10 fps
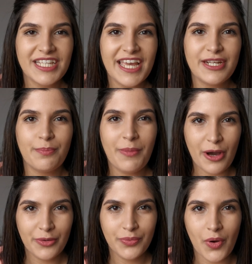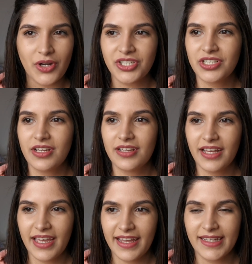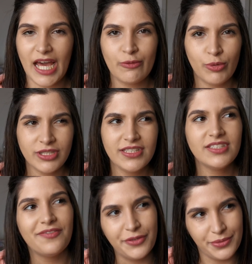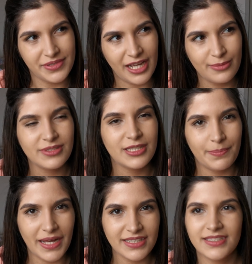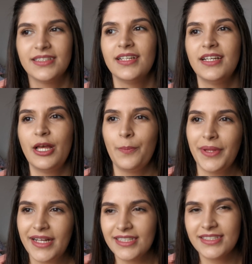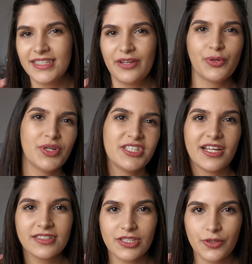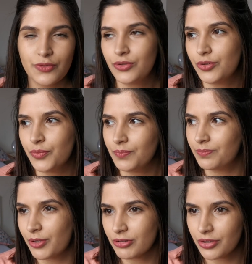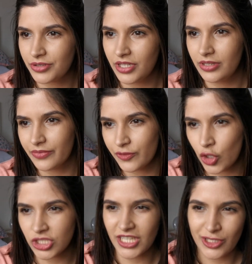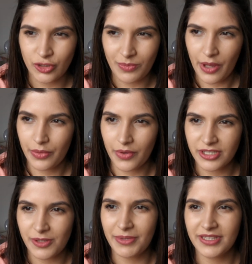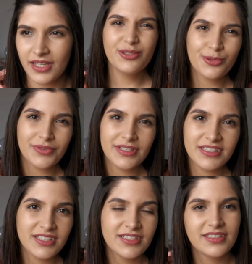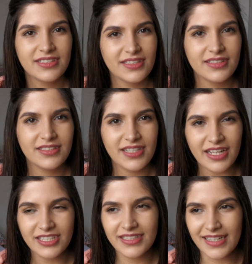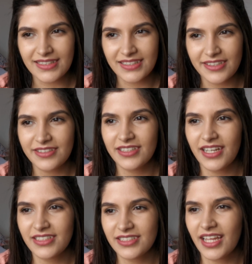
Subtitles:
10, mouthwash. Again, I bought this a few times in the past because everyone tells you you should brush your teeth, floss and use mouthwash. But do you really? Is it actually necessary?